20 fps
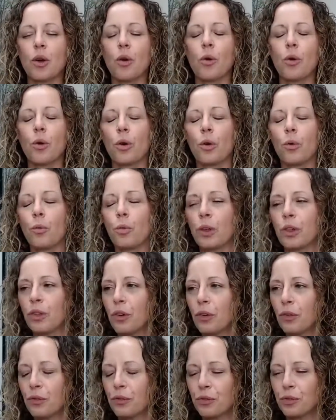or with
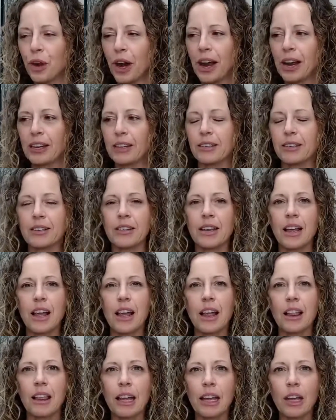your friends
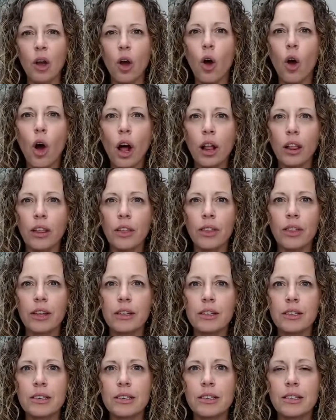like all of
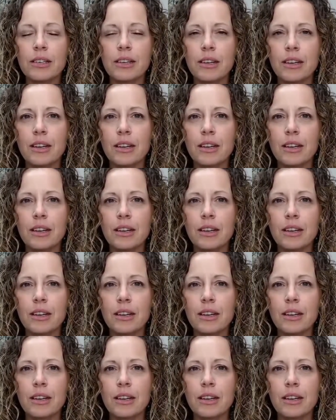this